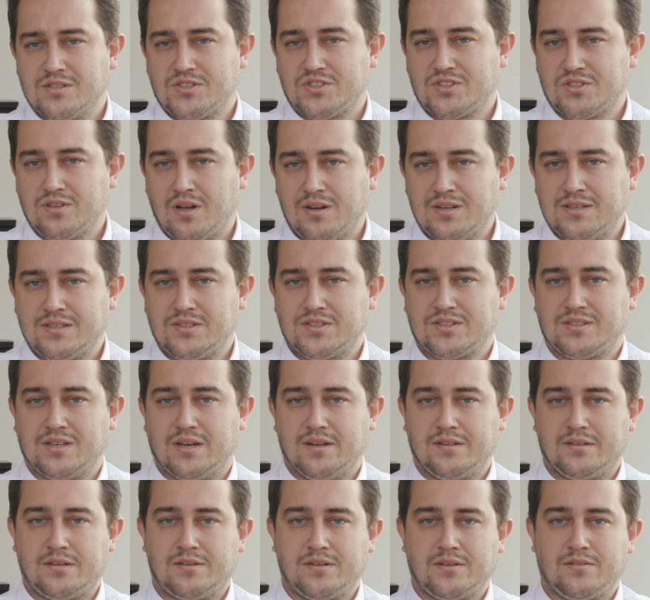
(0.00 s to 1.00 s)
Solid
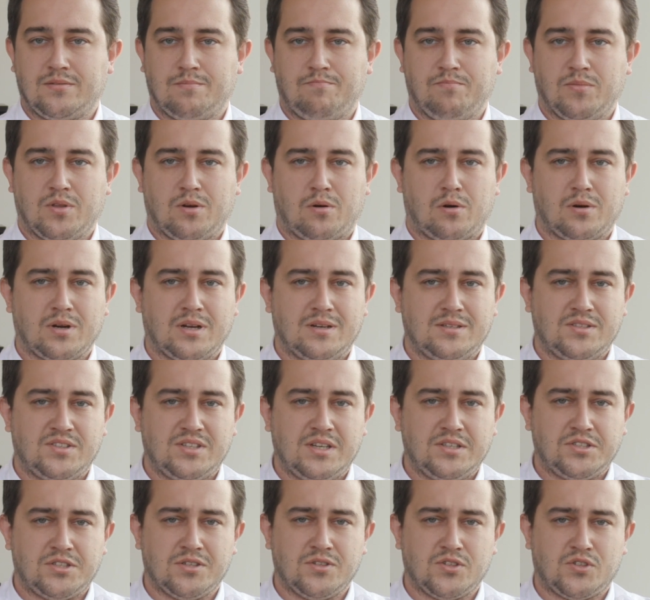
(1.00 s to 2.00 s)
standard,
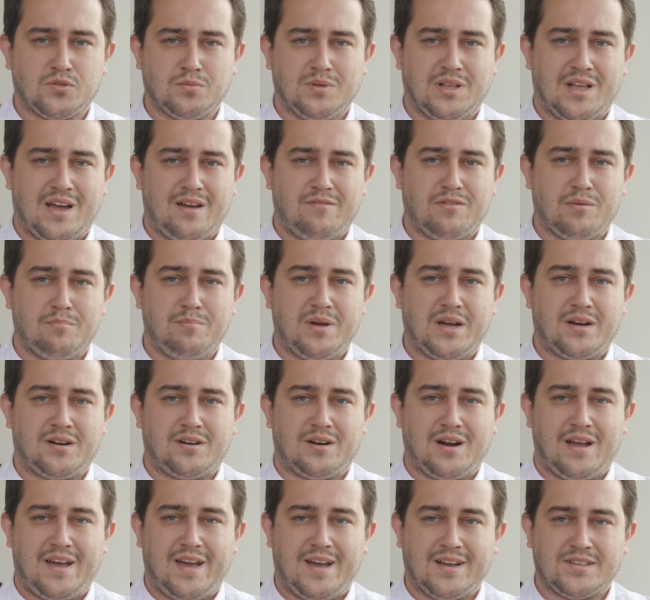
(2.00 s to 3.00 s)
organizations will have a
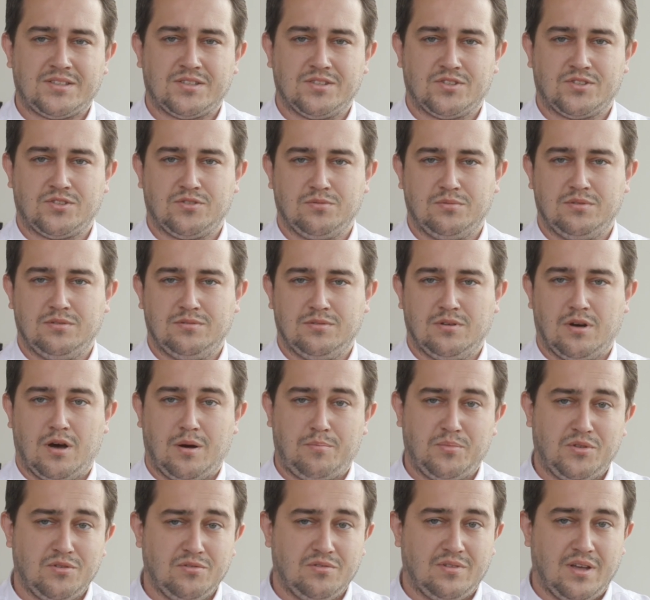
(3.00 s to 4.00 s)
better access to
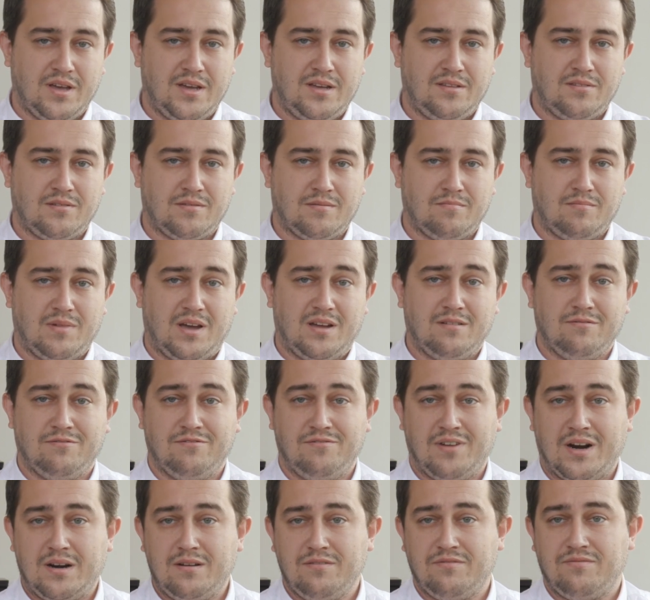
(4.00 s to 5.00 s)
up-to-date and
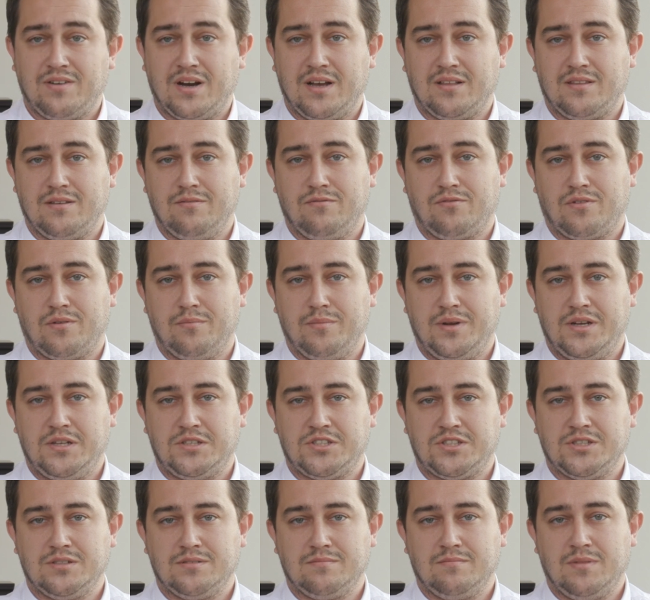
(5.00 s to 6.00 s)
verified
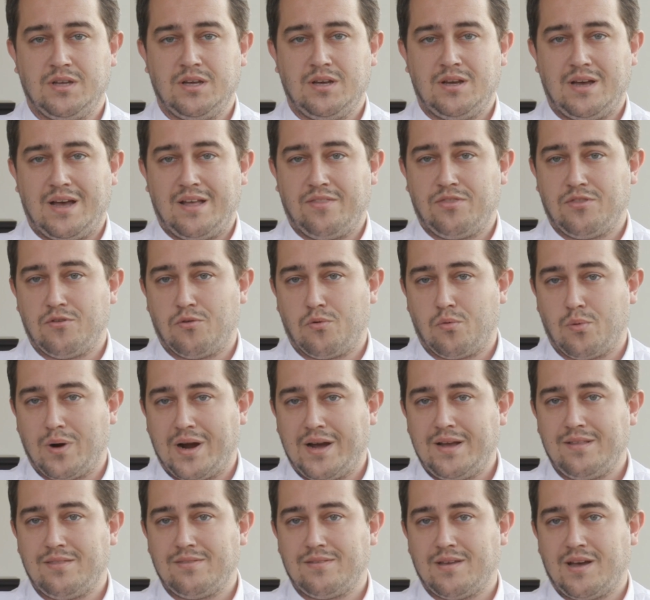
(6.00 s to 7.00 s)
information at the
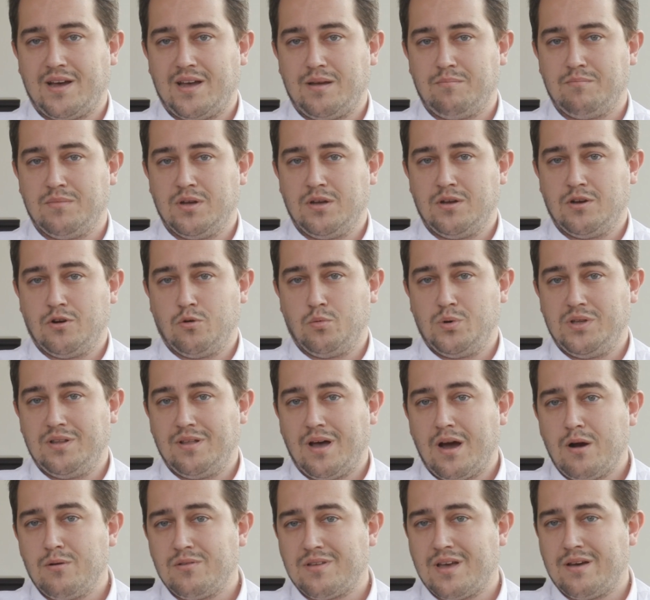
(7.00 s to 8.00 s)
right time
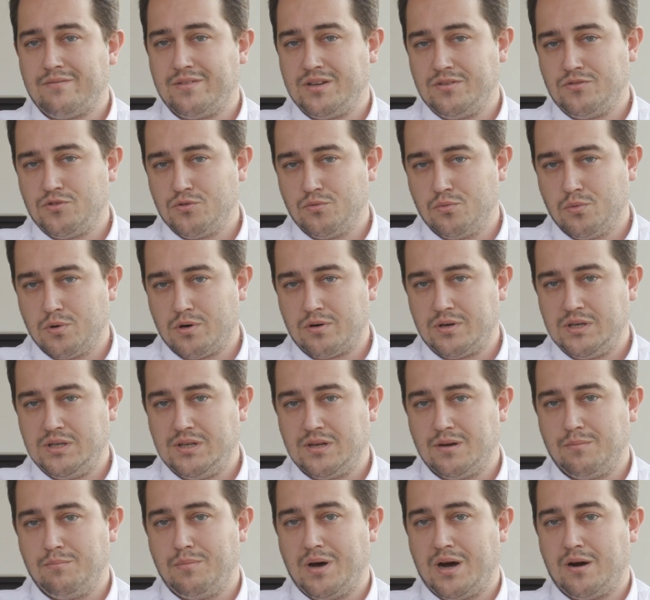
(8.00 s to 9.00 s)
without having to worry
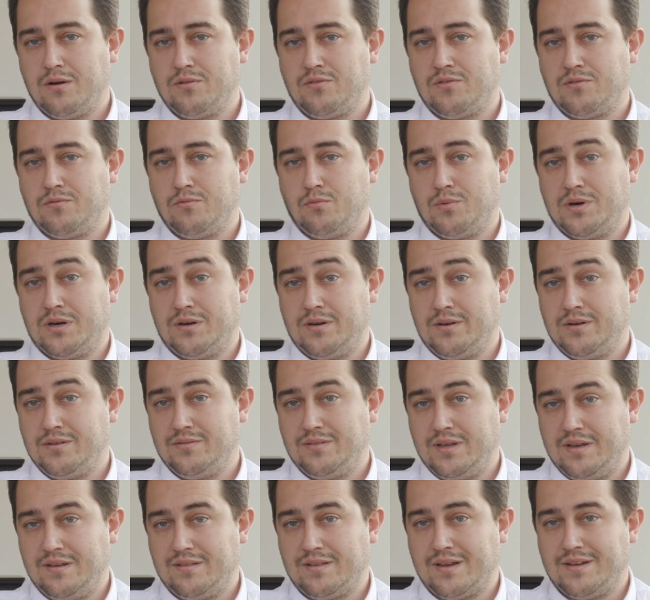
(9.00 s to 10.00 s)
about where
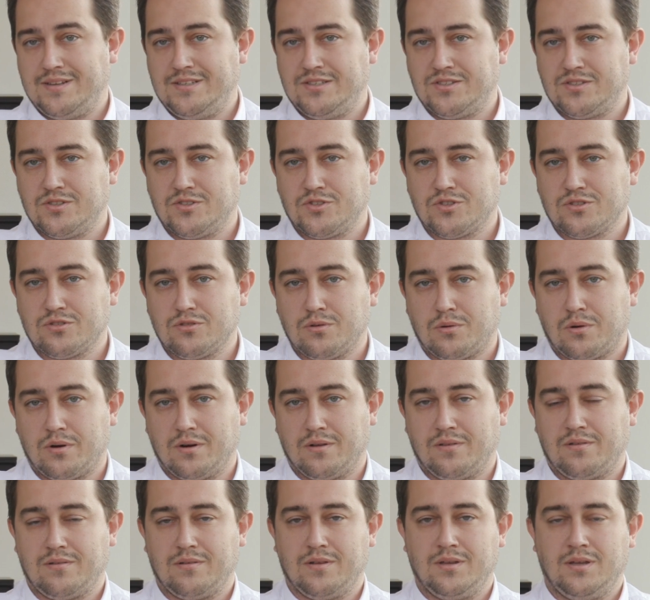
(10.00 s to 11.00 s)
data is stored.